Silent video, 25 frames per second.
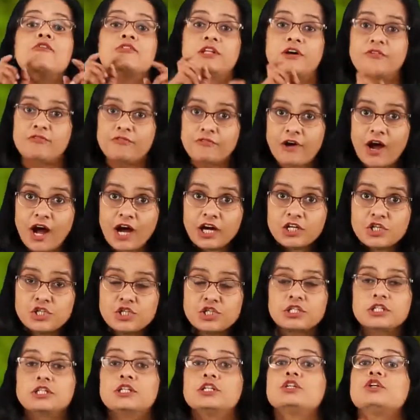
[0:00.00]
The
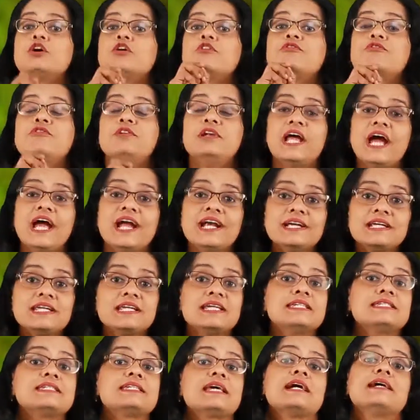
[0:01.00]
function of
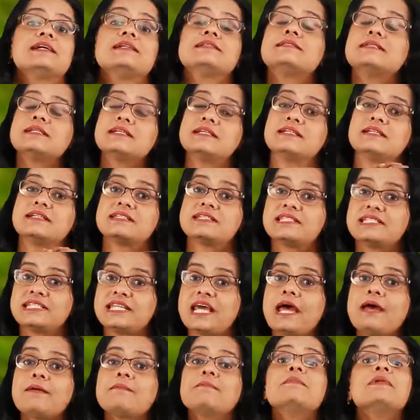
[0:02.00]
lenticels in a
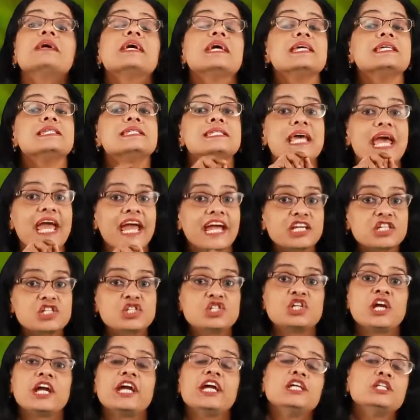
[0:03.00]
stem is
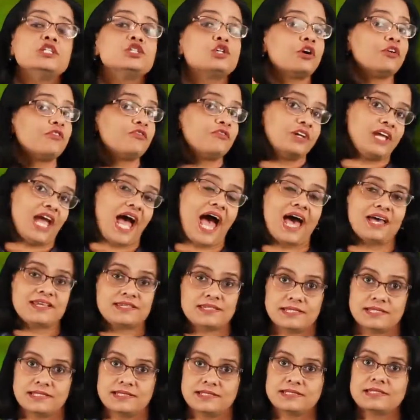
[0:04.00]
exchange of
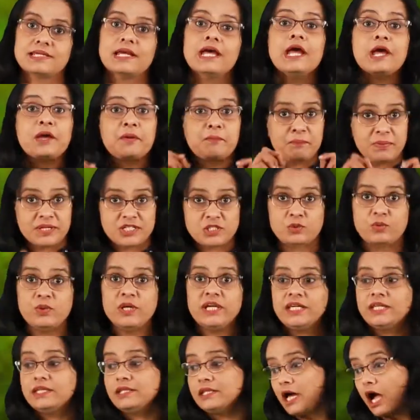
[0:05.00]
gases
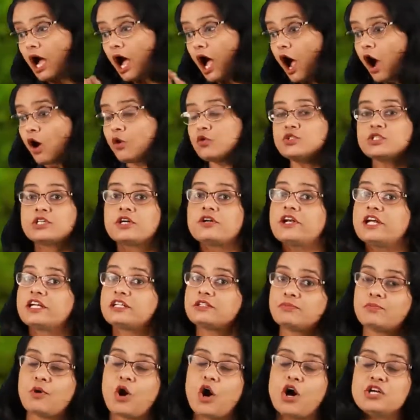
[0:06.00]
between the outer
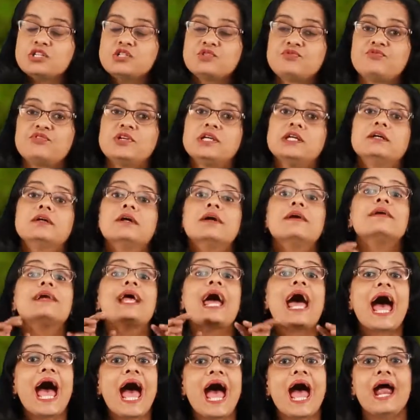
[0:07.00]
atmosphere
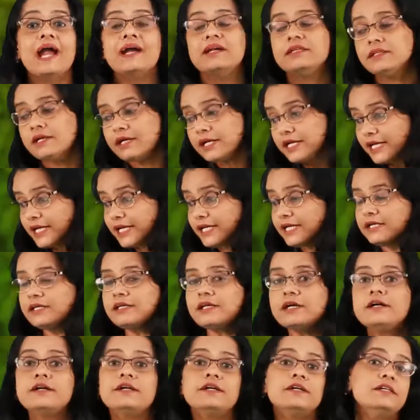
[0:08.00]
and the
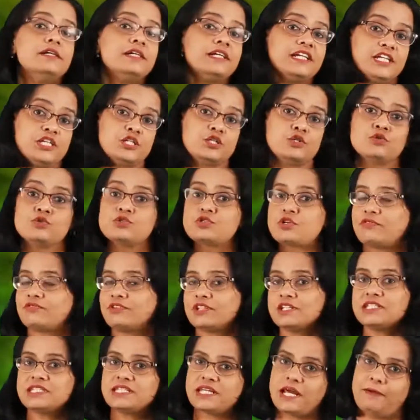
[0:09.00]
internal tissues of
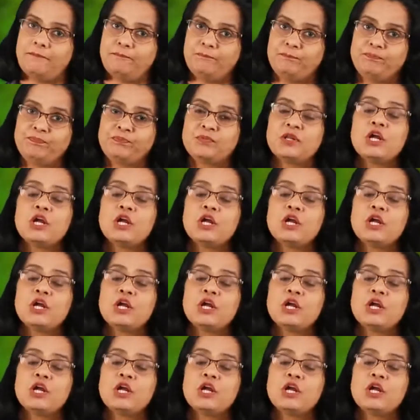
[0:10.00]
the stem.